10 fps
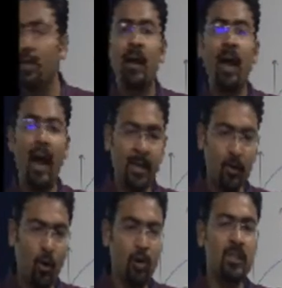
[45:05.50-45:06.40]
at a
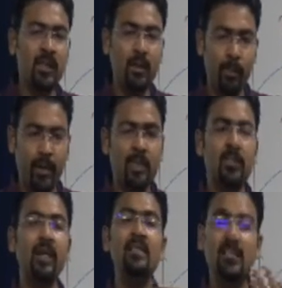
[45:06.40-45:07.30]
constant temperature in
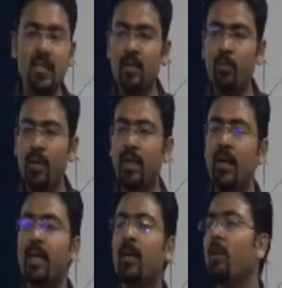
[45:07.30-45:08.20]
such a way that
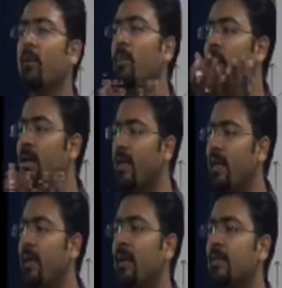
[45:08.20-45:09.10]
it will be maintaining
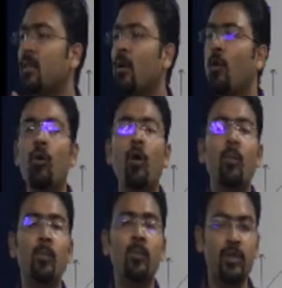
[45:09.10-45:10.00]
its
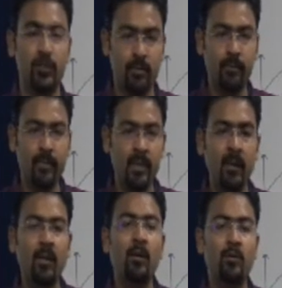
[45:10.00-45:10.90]
composition.
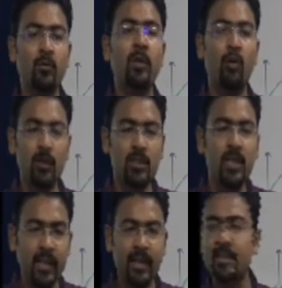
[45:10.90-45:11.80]
So the constant thing
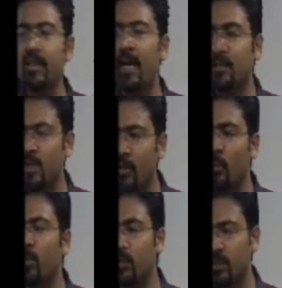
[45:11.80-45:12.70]
is the actually
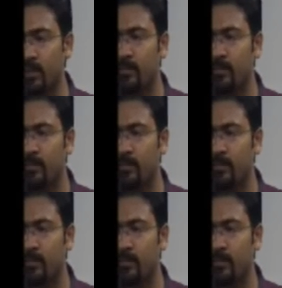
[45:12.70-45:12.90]
composition.